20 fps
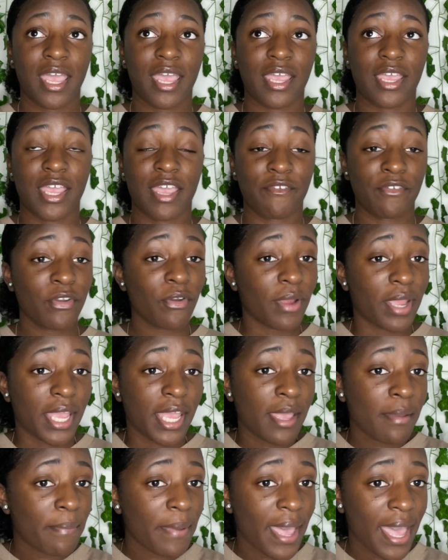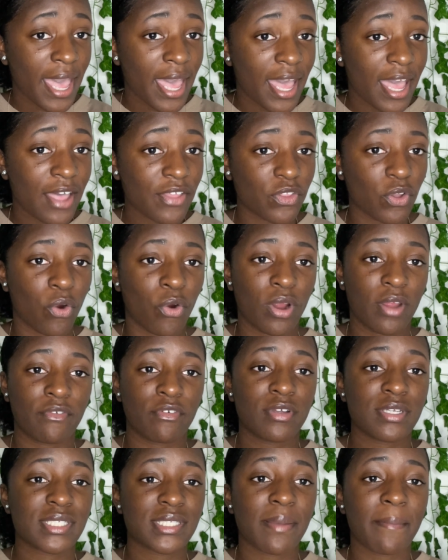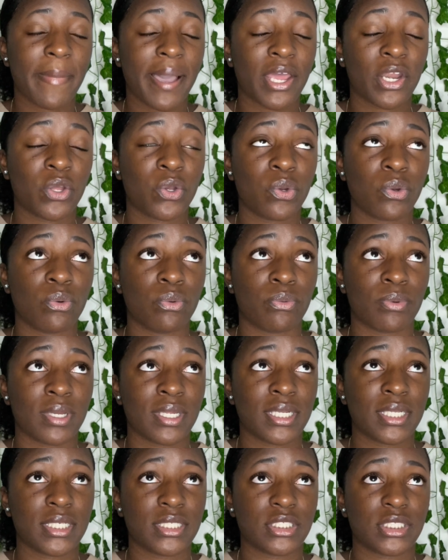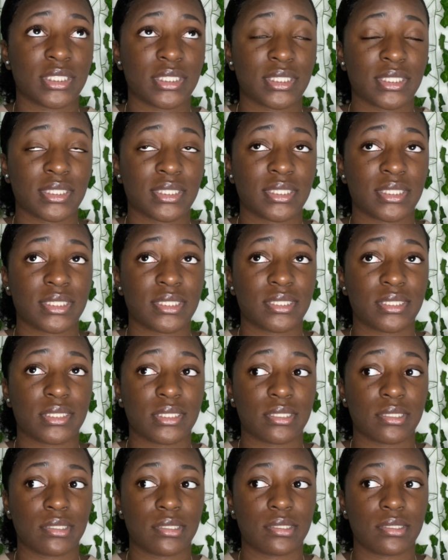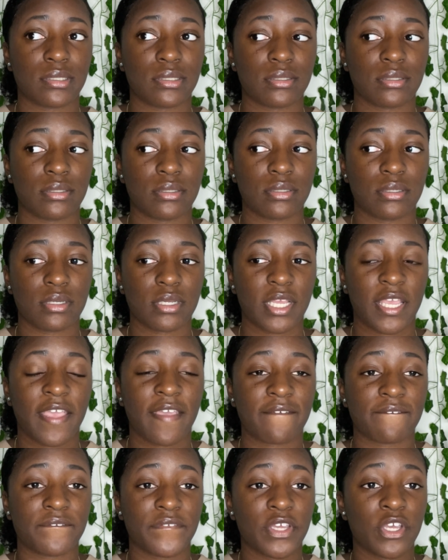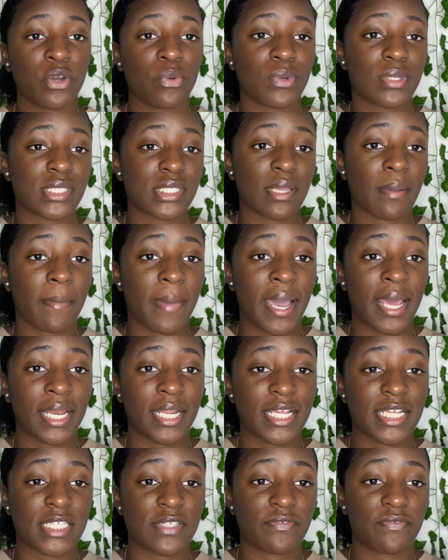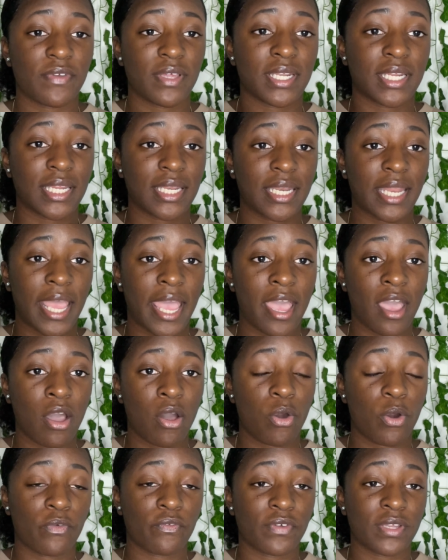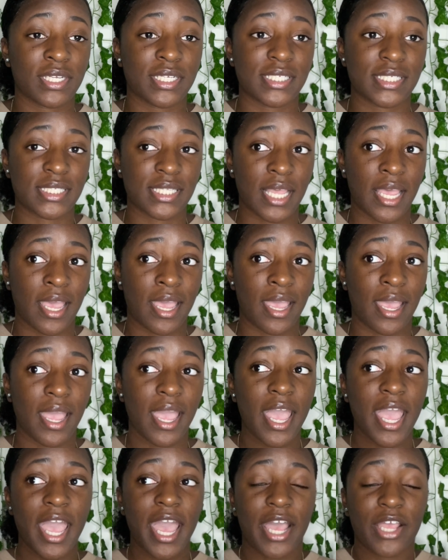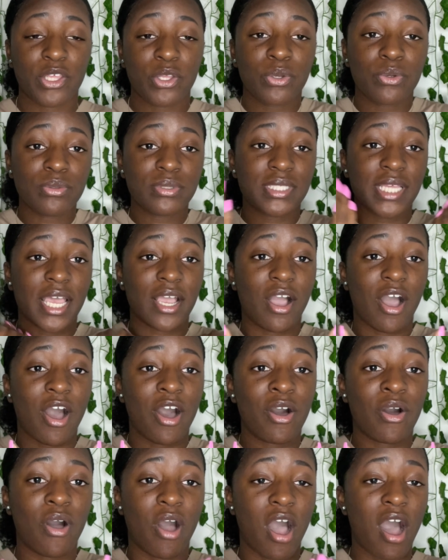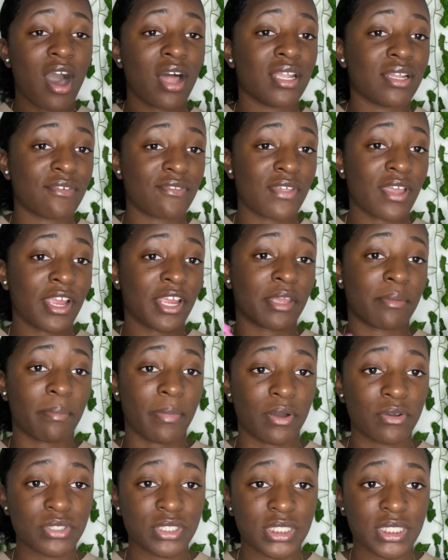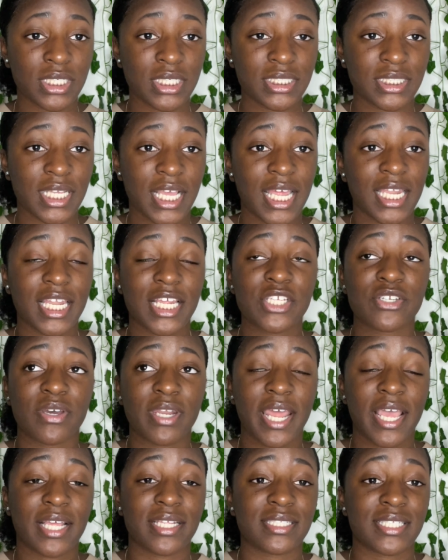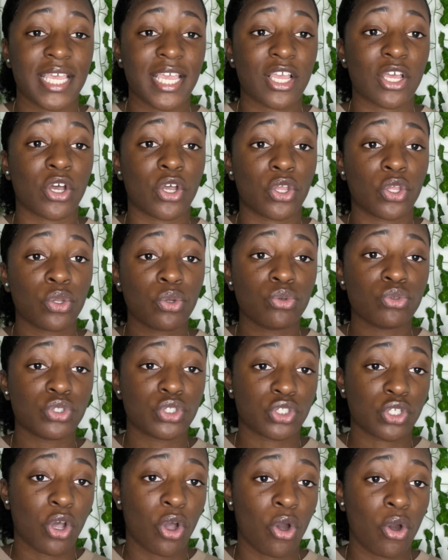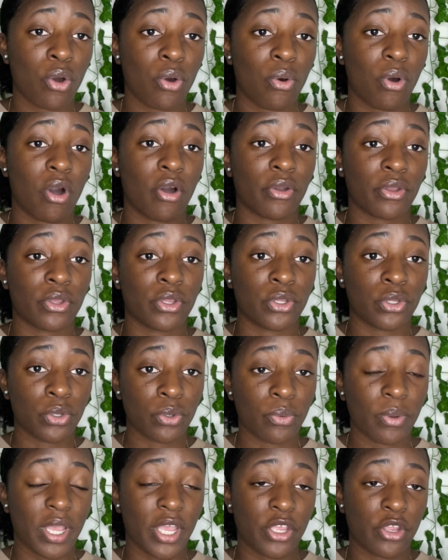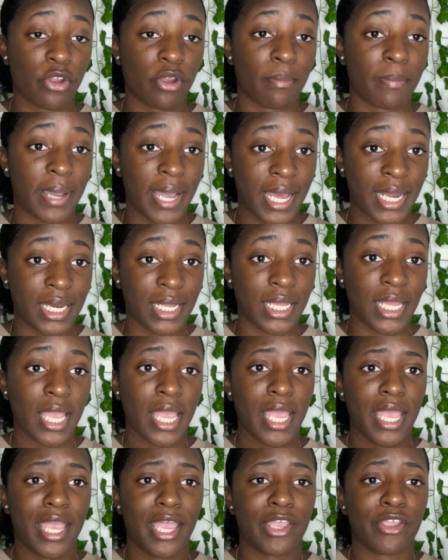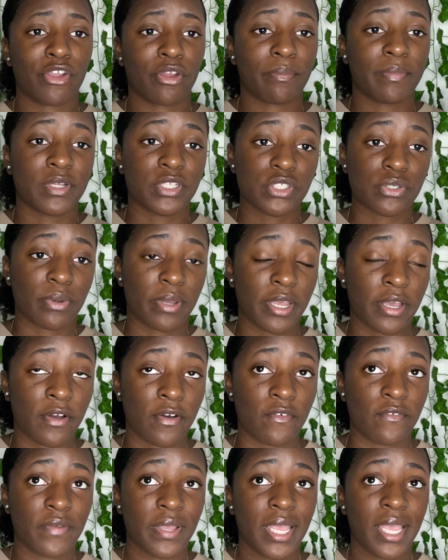if you're an empath, or if you're somebody who really just can feel when somebody is feeling down or feeling sad, and you take on all of their emotions, that's going to take a huge toll on you and your body and your mental health.